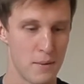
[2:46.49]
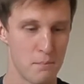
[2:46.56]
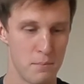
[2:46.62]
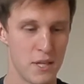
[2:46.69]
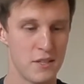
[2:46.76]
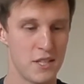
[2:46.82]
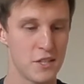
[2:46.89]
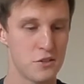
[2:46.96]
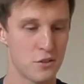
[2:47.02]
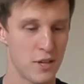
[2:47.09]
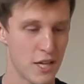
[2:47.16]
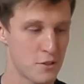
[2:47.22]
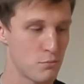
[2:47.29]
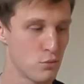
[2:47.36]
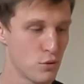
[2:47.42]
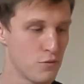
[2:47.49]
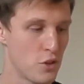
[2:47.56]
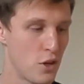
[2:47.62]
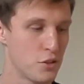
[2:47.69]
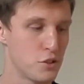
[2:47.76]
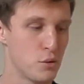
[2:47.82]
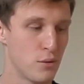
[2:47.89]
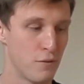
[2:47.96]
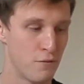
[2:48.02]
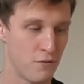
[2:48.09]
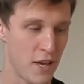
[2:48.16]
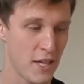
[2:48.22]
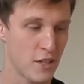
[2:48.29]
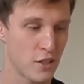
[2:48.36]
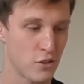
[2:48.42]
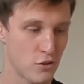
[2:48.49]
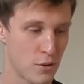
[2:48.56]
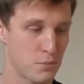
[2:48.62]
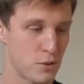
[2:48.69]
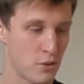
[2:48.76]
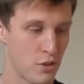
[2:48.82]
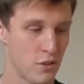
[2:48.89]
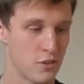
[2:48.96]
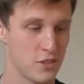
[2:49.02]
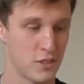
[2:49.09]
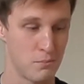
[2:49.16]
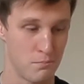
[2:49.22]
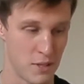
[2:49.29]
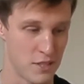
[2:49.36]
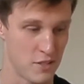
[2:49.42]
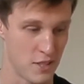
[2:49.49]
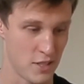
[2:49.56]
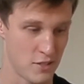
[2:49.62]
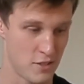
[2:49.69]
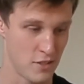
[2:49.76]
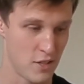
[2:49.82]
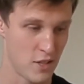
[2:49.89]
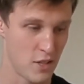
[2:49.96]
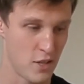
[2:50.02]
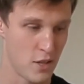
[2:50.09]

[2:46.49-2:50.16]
Bit Digital has moved on to a fake cryptocurrency business.